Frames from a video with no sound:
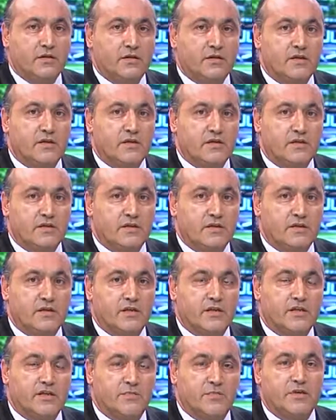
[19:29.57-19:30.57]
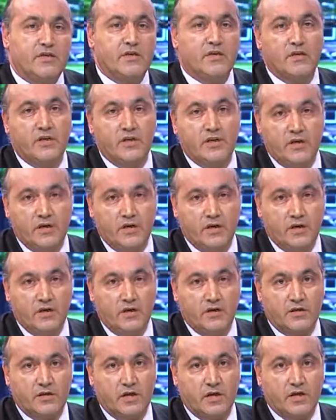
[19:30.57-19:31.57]
This is a special
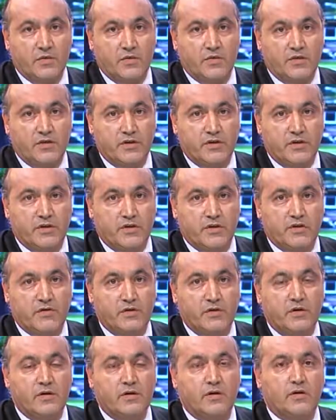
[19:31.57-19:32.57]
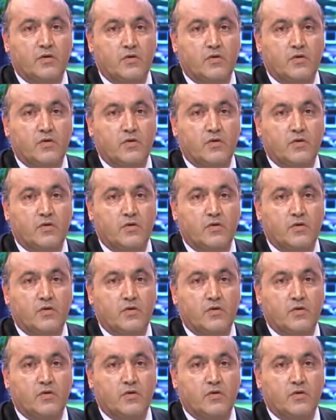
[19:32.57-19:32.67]
English language edition